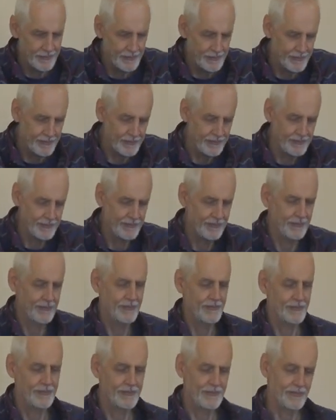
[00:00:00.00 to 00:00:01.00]
That demanded
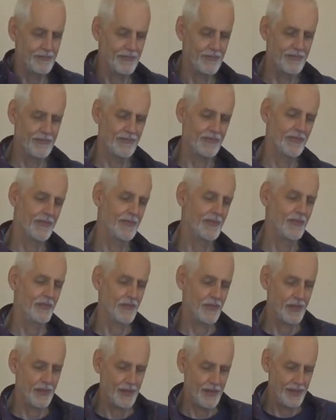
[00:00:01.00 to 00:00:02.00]
help. Never give
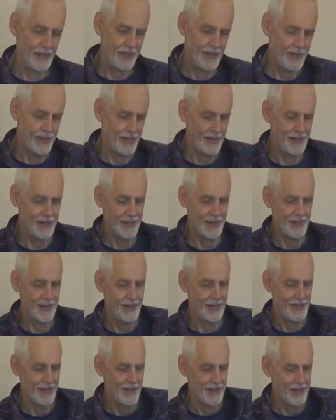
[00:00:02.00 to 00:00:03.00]
them occasion to say,
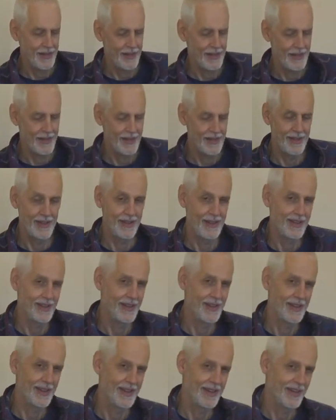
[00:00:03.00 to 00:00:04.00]
"No one
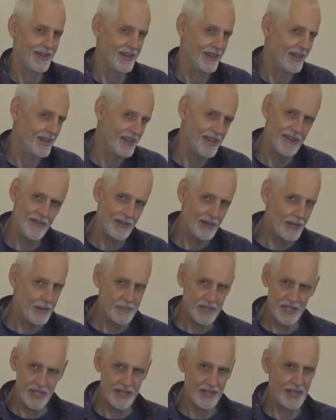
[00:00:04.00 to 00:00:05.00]
for Never let
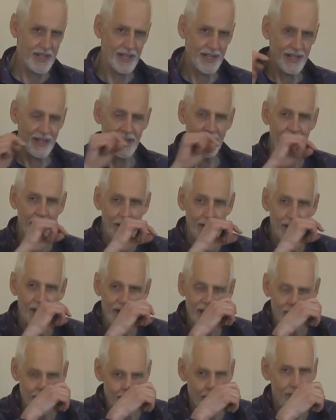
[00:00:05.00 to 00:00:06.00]
them say that.
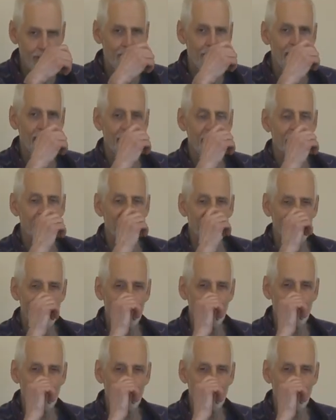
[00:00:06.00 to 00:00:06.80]
Never once.